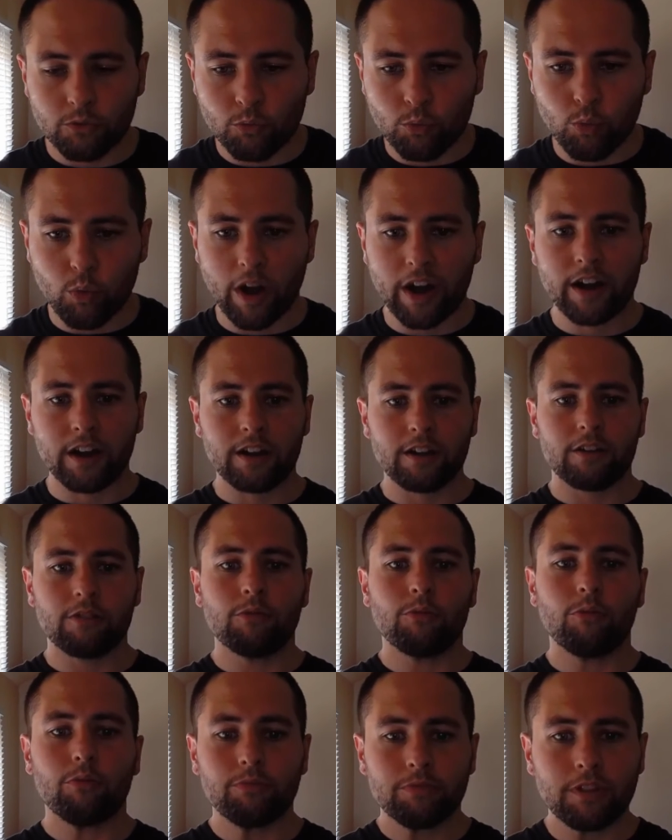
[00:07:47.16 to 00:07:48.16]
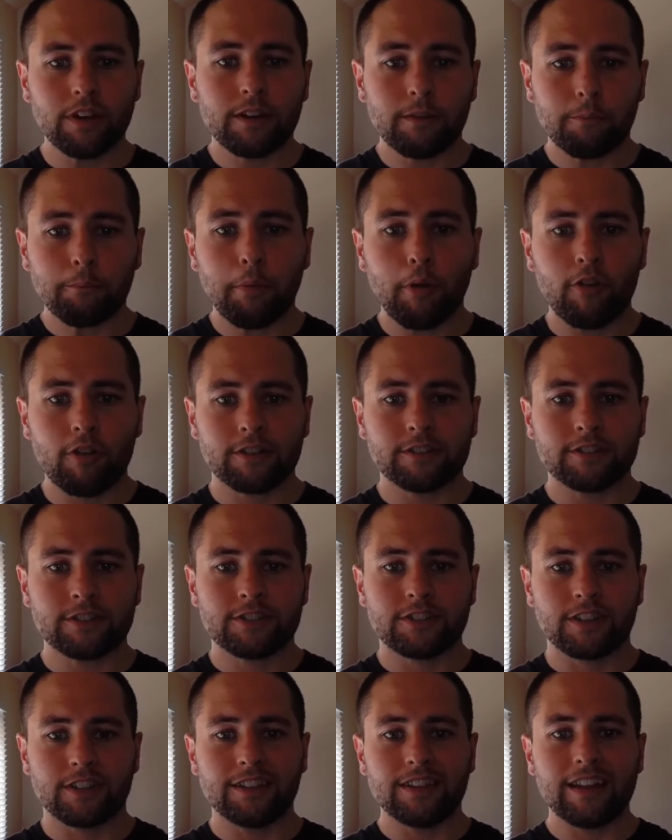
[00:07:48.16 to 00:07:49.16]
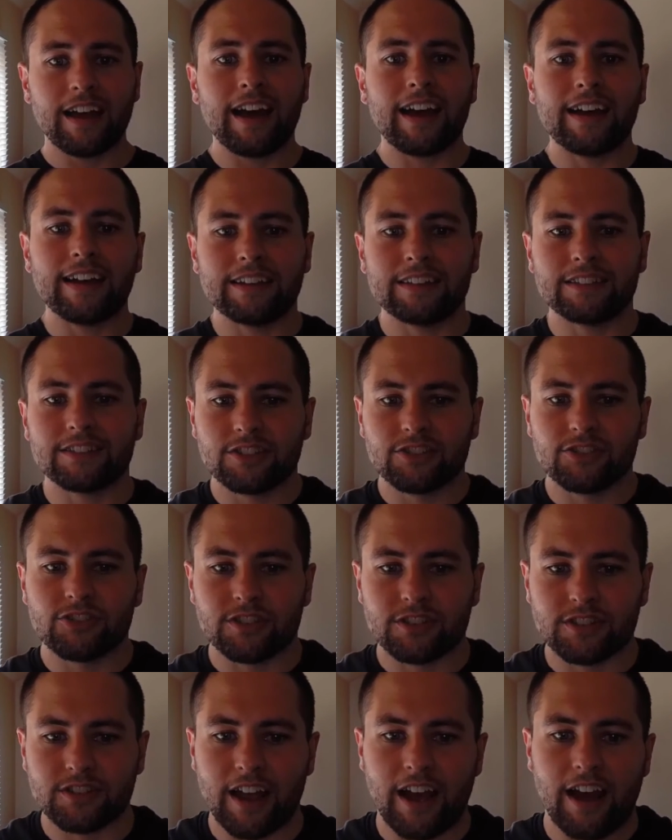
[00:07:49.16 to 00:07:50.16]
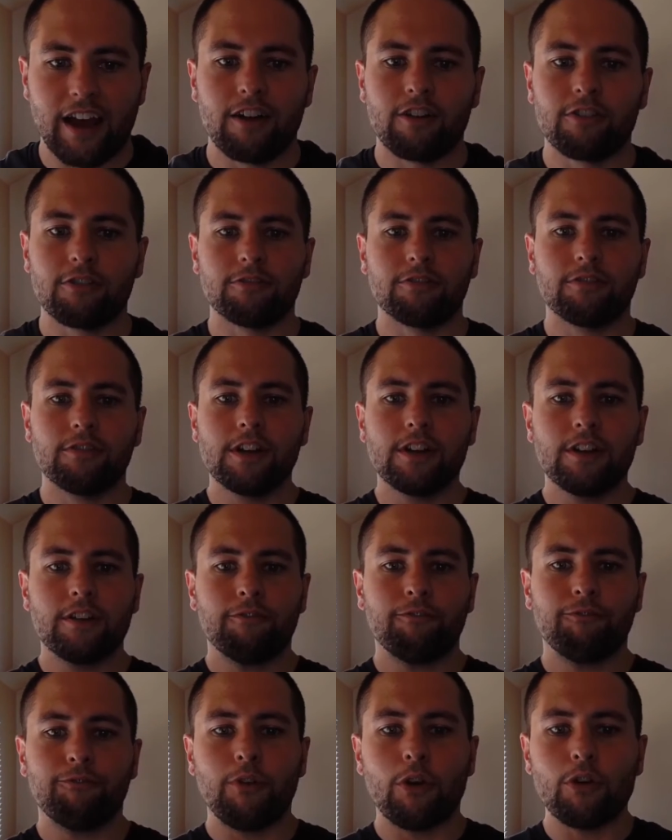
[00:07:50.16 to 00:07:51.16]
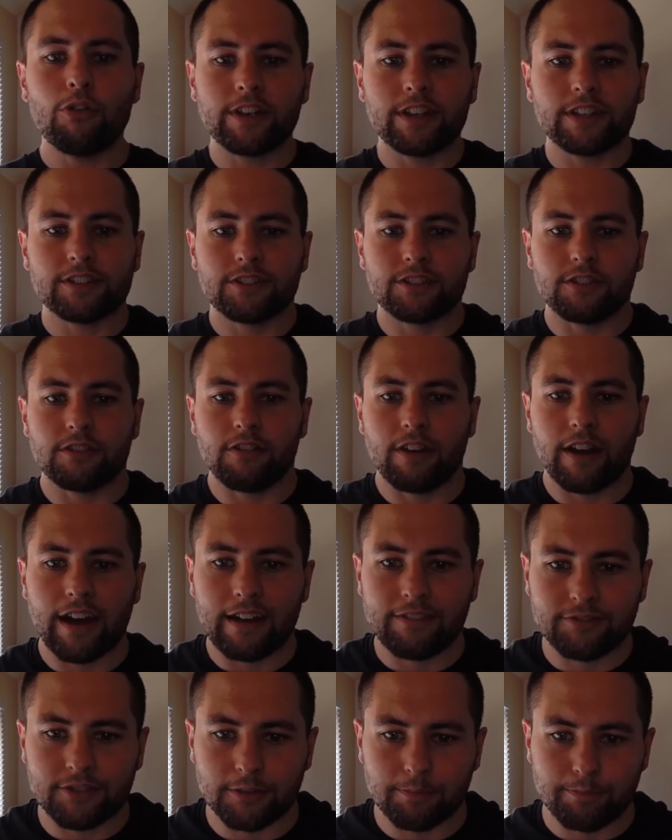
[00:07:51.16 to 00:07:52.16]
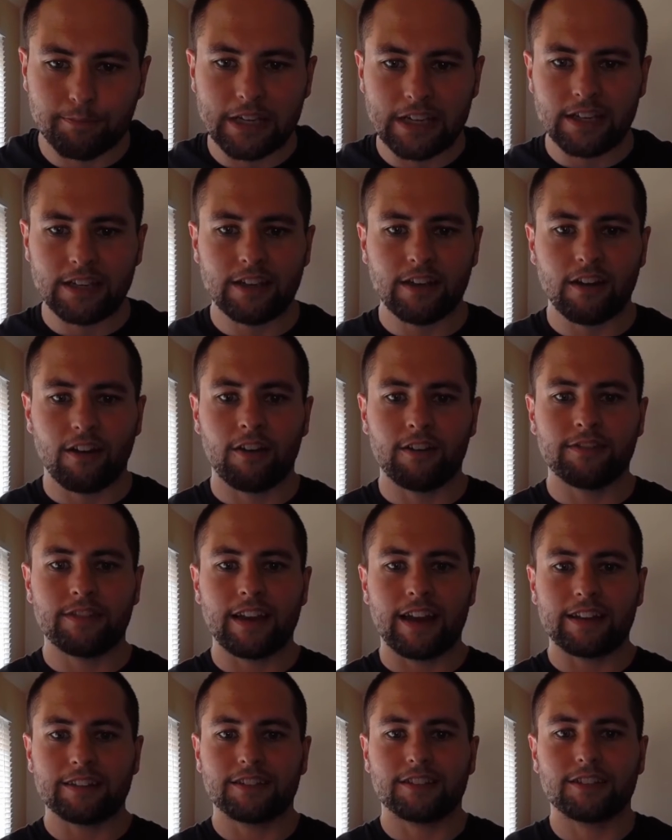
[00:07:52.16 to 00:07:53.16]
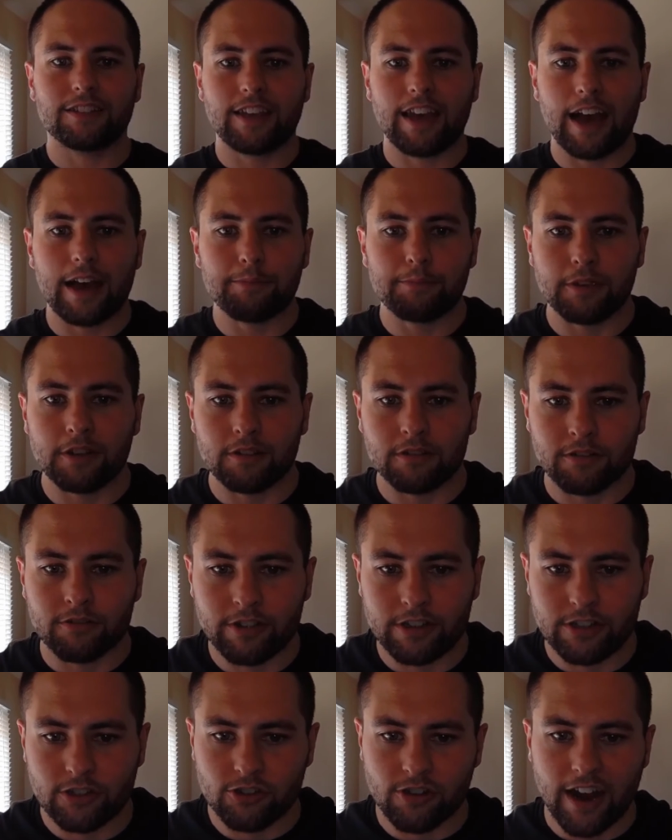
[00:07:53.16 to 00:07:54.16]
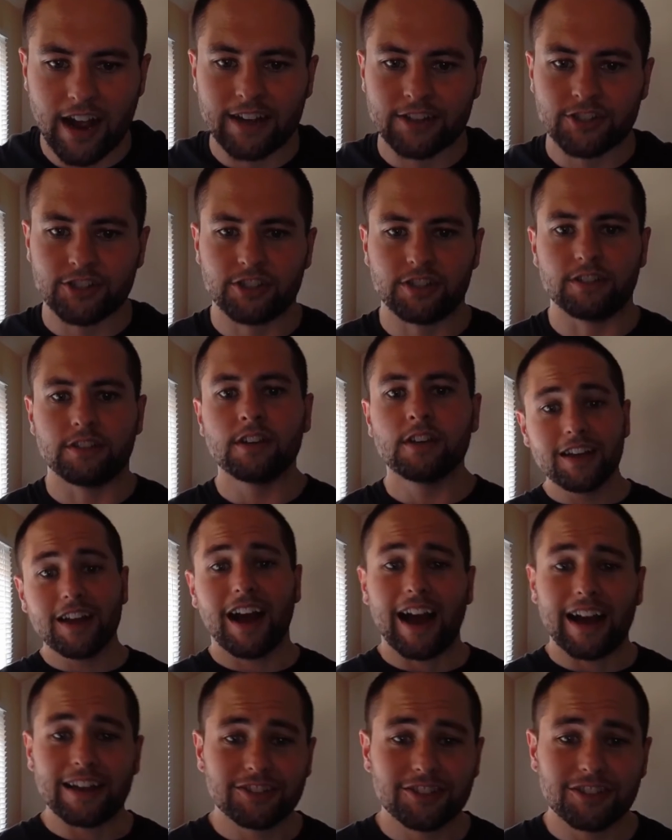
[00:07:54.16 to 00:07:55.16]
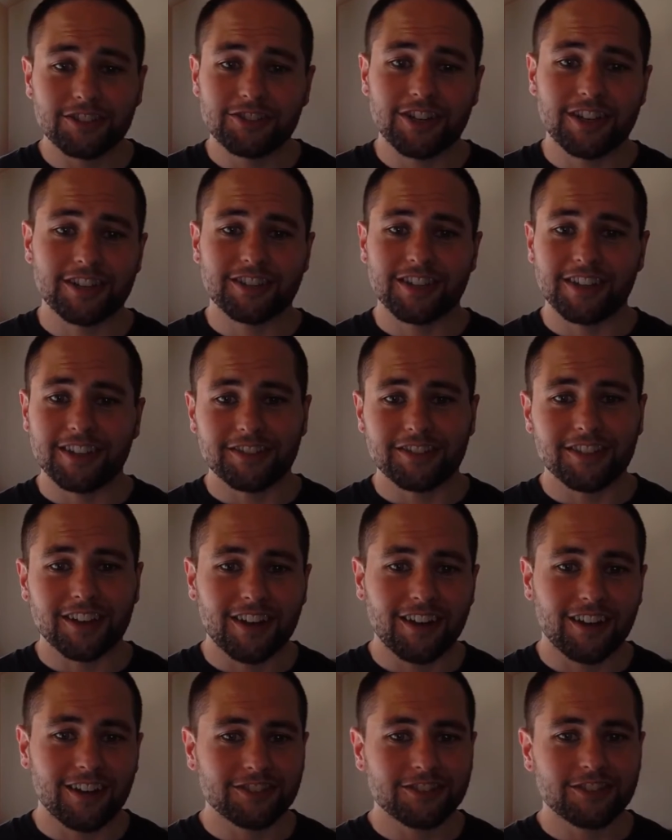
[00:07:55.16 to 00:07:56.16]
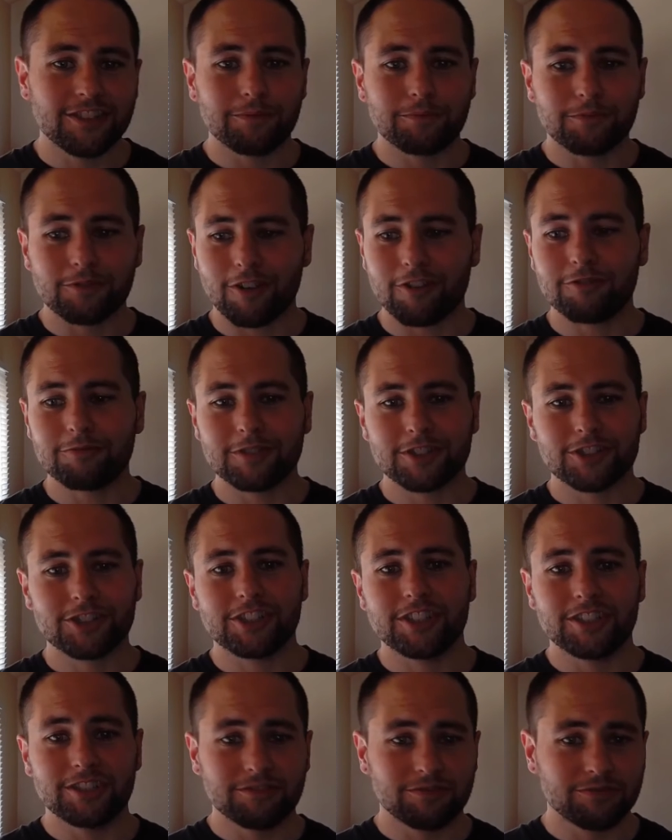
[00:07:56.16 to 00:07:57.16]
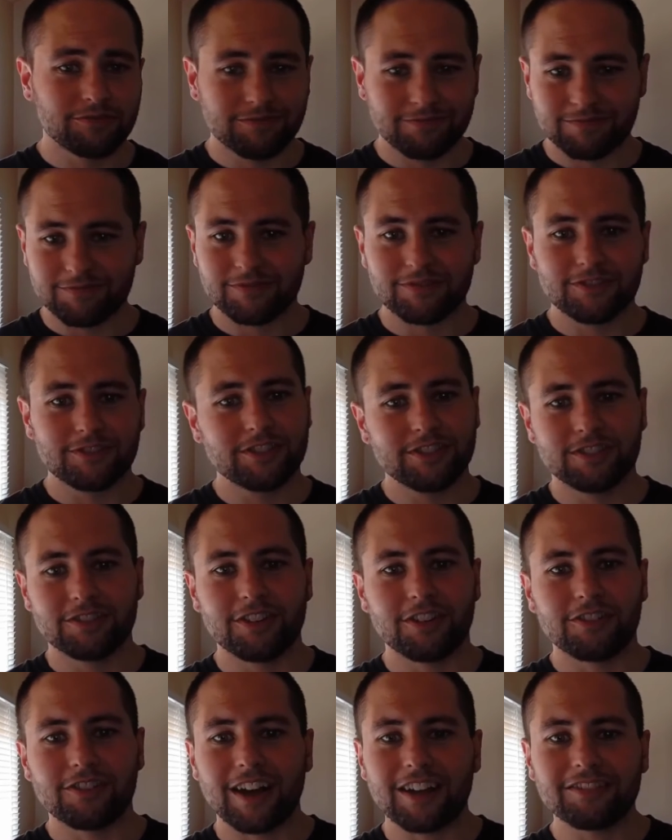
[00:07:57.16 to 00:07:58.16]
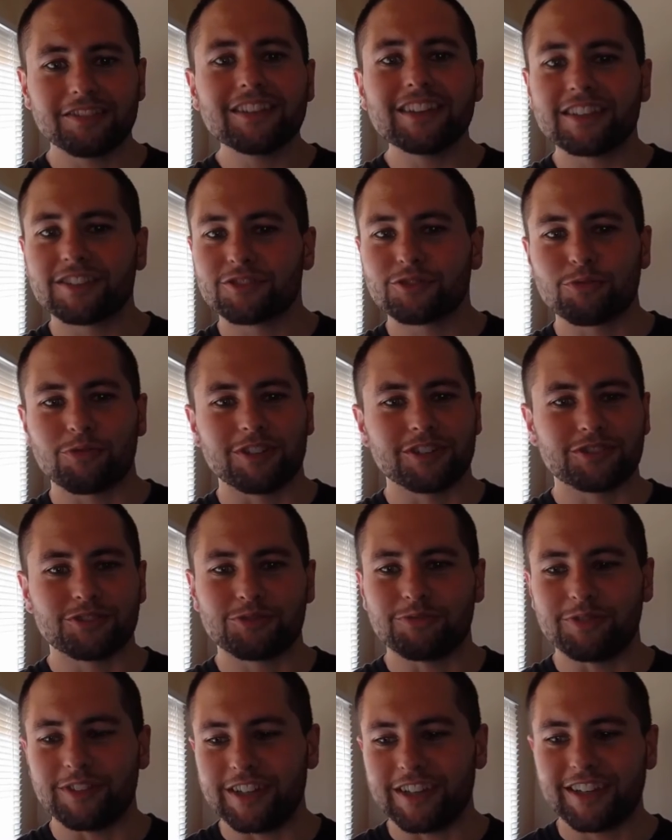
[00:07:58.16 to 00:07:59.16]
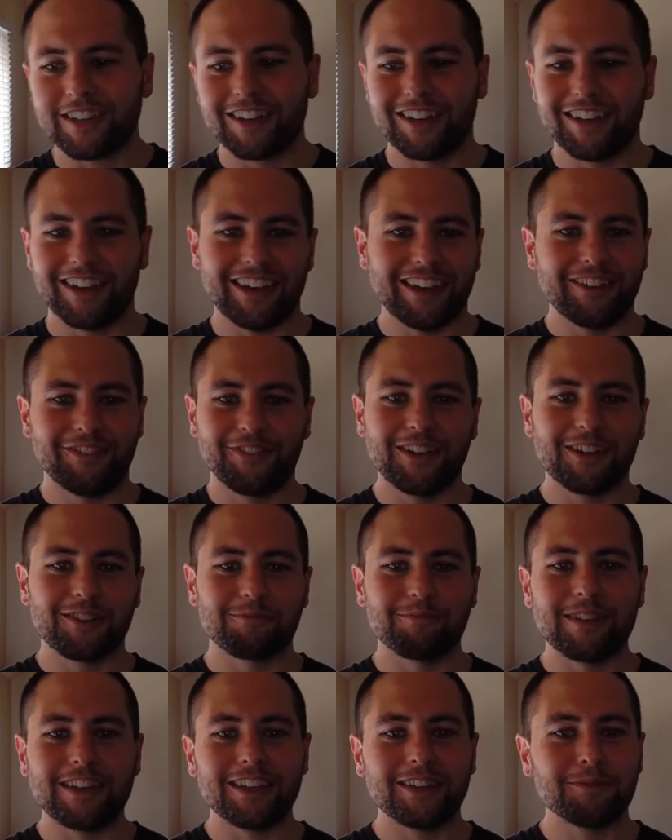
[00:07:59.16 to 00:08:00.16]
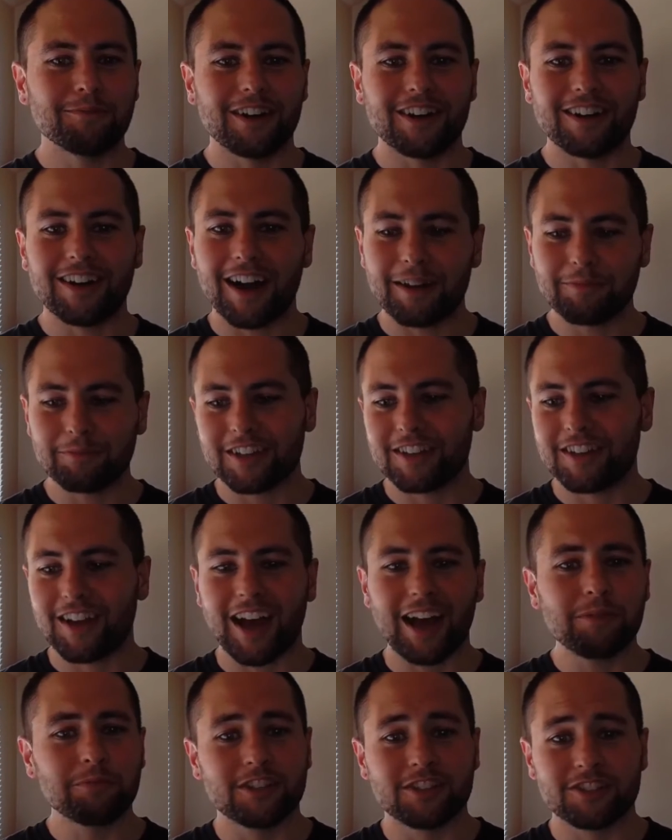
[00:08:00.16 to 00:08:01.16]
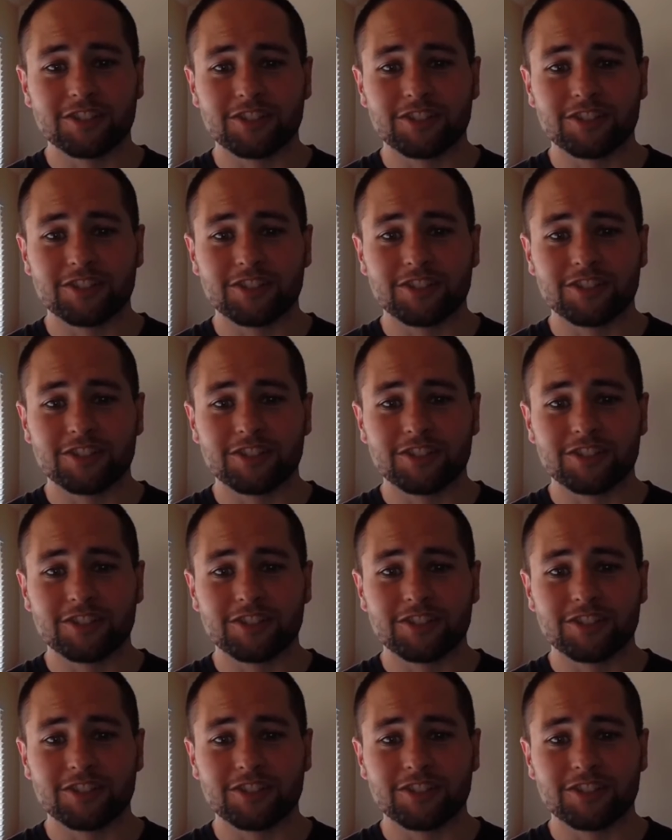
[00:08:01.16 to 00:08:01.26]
where the importance in that is just how focused you have to be on that scapular retraction. I suggest hitting the Concept row machine, at least once a week if you're me, but I'm gonna